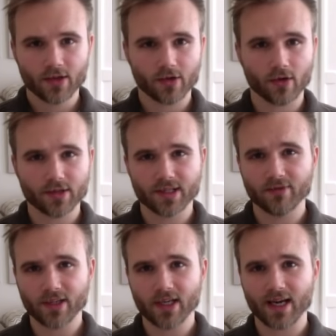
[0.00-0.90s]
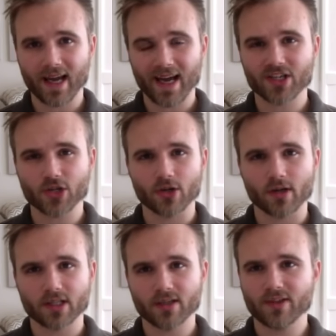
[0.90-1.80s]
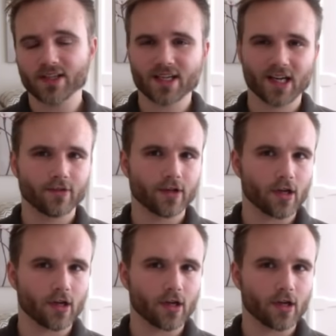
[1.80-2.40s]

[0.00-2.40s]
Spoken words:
They're called Divi and Extra. Divi is kind of